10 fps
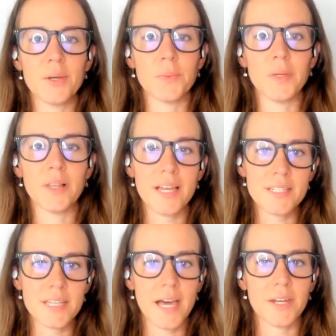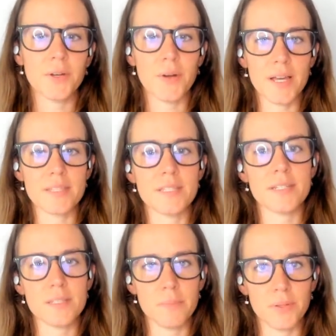We like to categorize
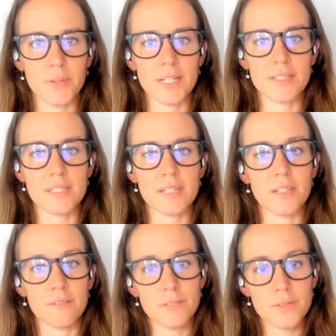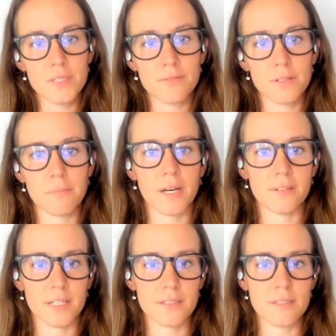disabilities in a few different
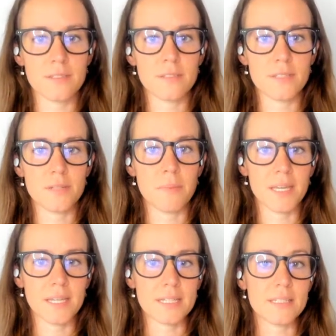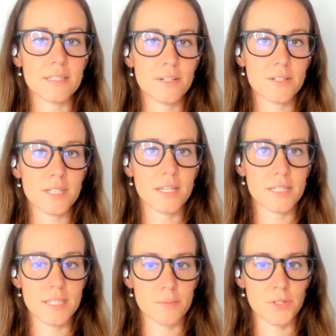buckets to make it easier to
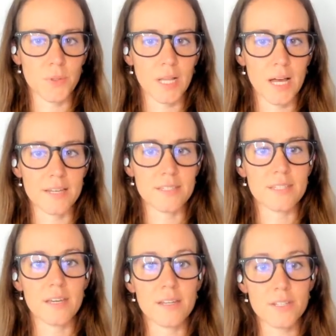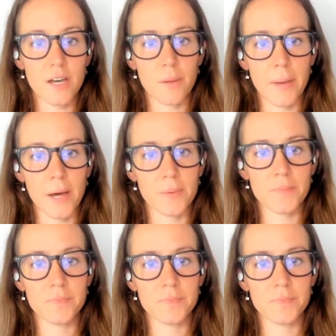conceptualize and talk about,